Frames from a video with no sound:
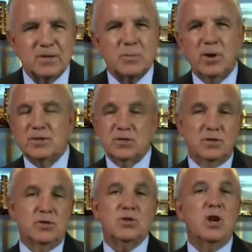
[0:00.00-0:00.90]
prices? He's
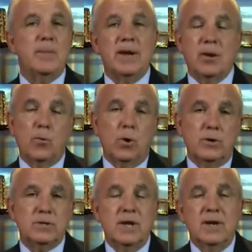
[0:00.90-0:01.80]
just going to make it
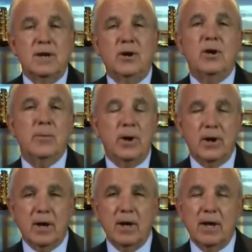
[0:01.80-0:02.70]
worse here in America.